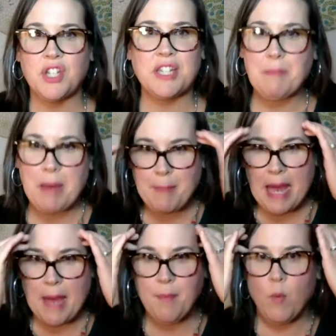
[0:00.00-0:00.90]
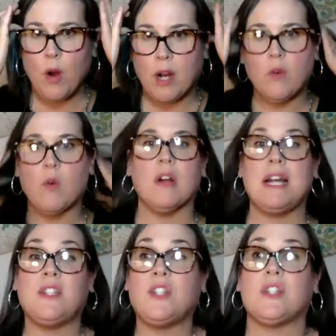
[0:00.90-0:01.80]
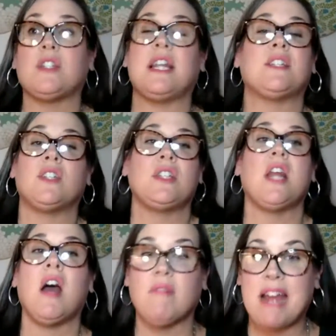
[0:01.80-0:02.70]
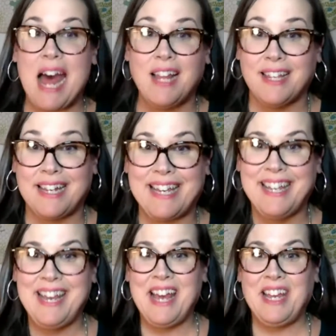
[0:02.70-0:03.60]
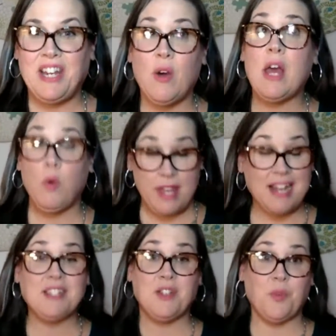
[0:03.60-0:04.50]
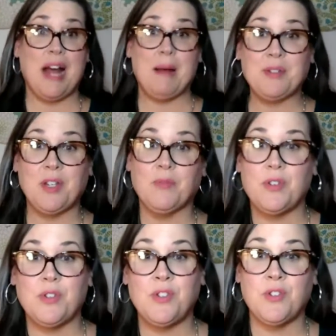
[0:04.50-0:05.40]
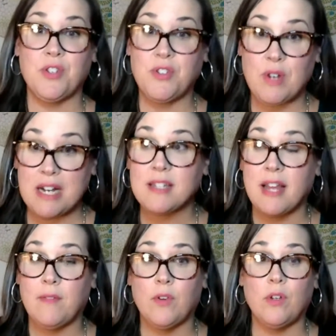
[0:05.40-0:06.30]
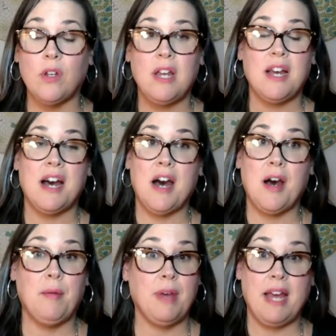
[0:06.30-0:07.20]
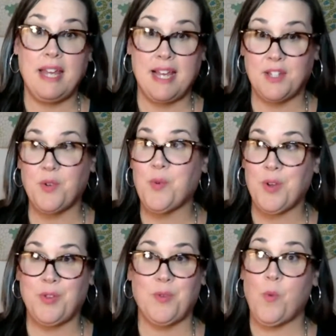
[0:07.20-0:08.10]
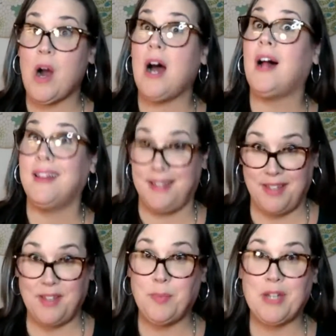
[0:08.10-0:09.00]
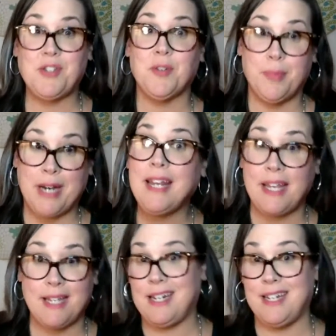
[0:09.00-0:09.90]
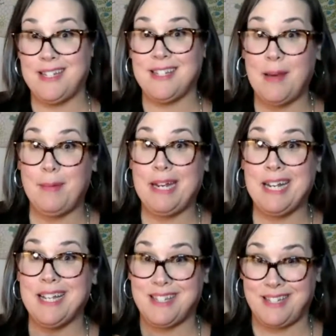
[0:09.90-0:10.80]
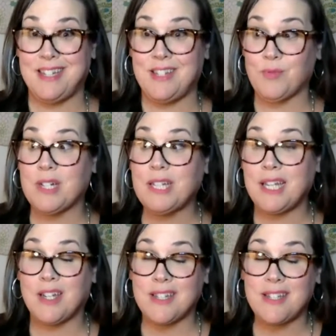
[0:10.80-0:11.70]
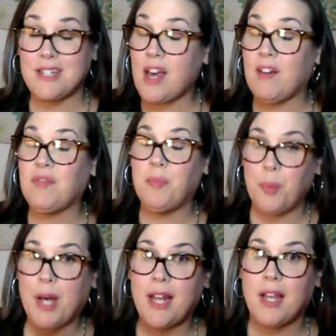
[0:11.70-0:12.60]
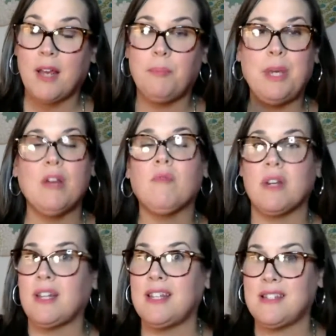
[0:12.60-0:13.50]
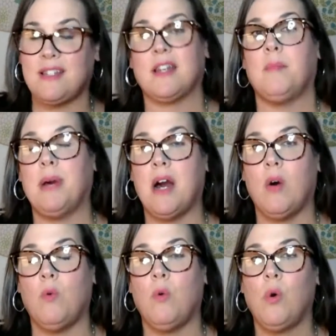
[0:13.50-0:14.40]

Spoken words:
get my paperwork in order. That's just not reality. Yes, it will absolutely reduce your stress level. Is it worth your while? You bet your buddy it is. I mean, it's really good stuff, but being realistic about